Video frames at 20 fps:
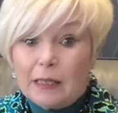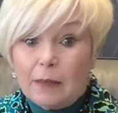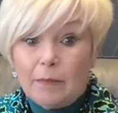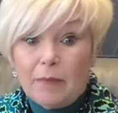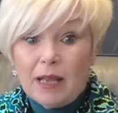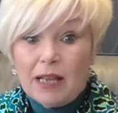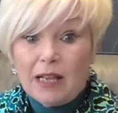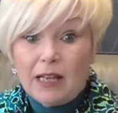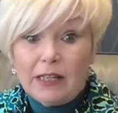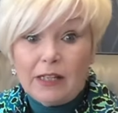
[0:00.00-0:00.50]

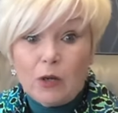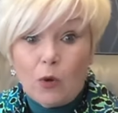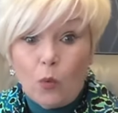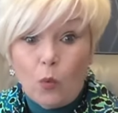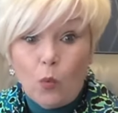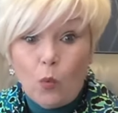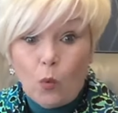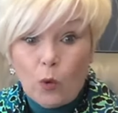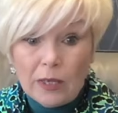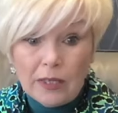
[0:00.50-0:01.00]
my
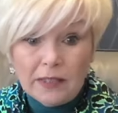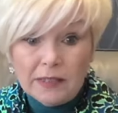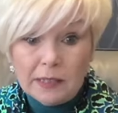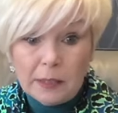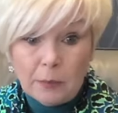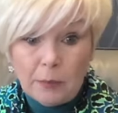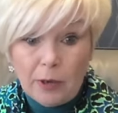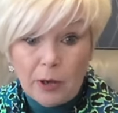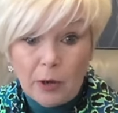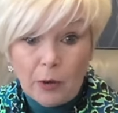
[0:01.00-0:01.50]
winter
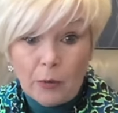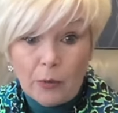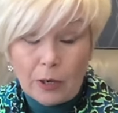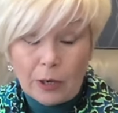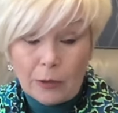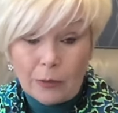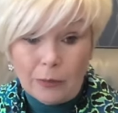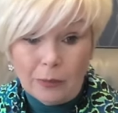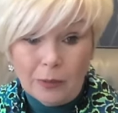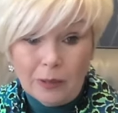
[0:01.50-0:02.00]

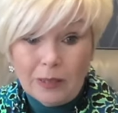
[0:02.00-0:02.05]
pogo.